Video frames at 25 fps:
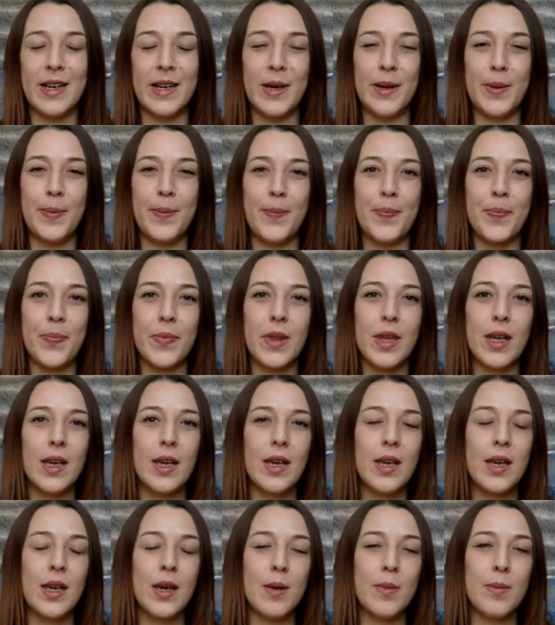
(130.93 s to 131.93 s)

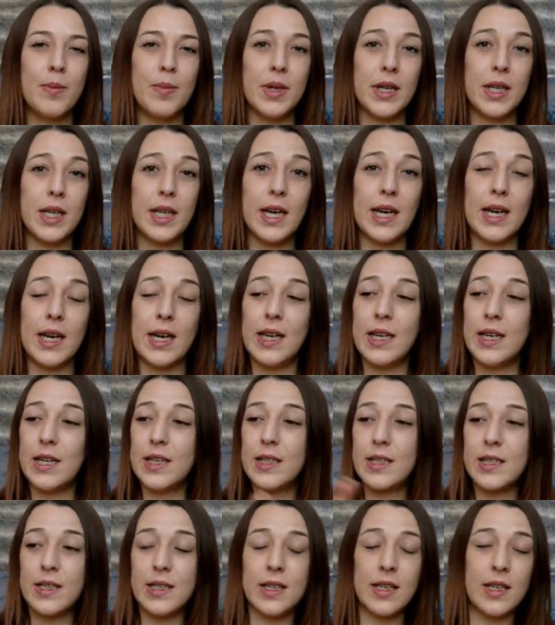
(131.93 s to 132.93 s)
But yeah,
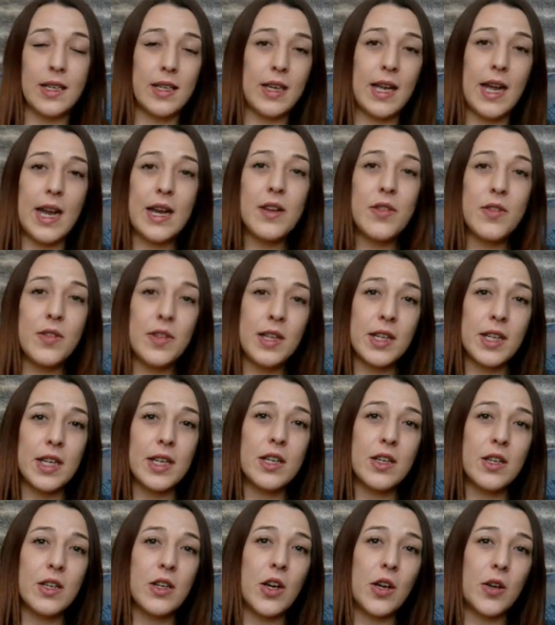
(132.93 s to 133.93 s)
it's anything
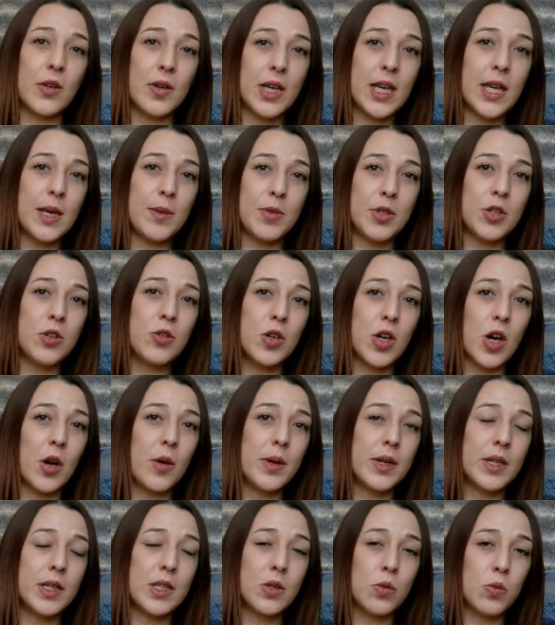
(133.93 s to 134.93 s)
that keeps you
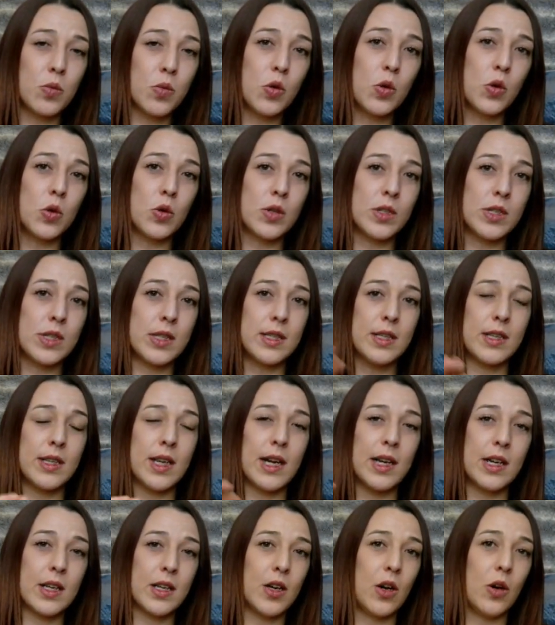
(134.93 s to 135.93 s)
going towards
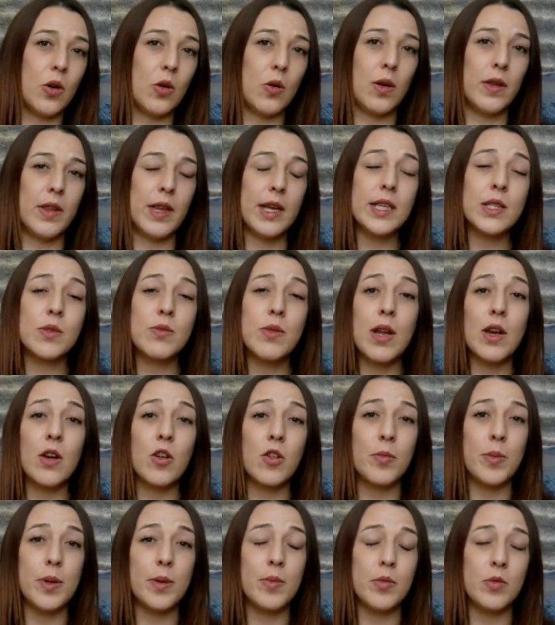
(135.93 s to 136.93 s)
that goal, and that's where a
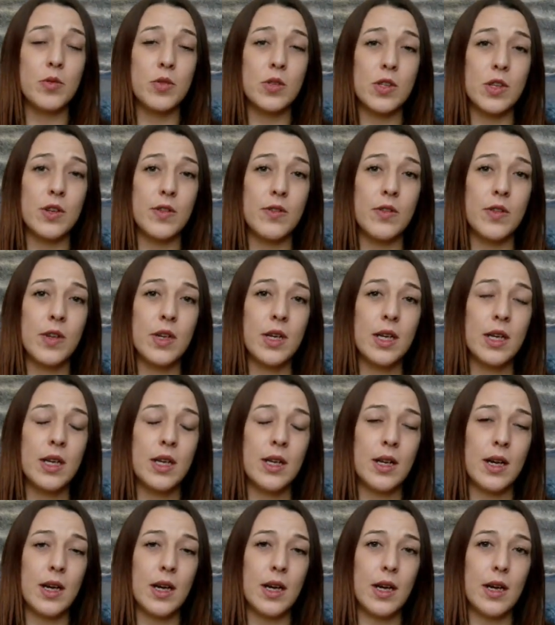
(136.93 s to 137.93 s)
lot of people sort
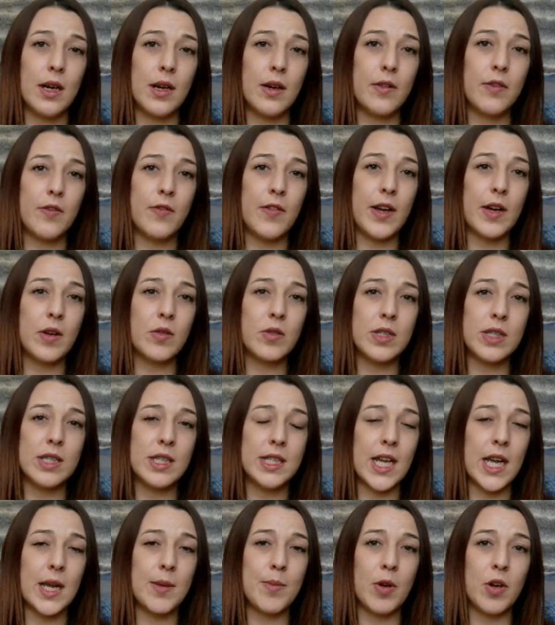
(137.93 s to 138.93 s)
of fail to
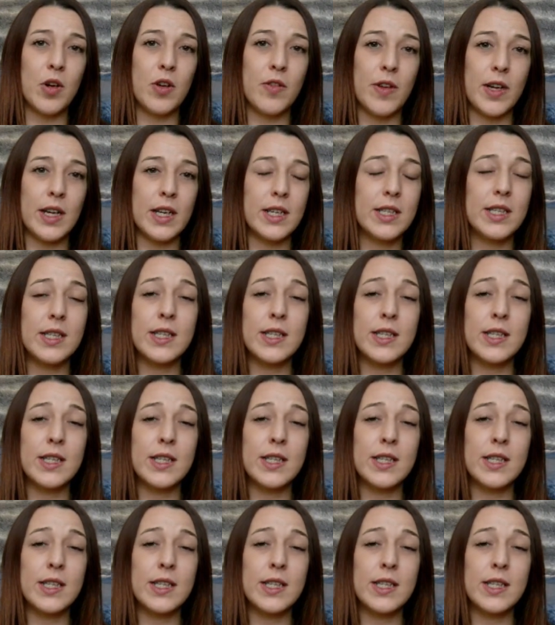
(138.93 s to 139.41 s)
stay motivated.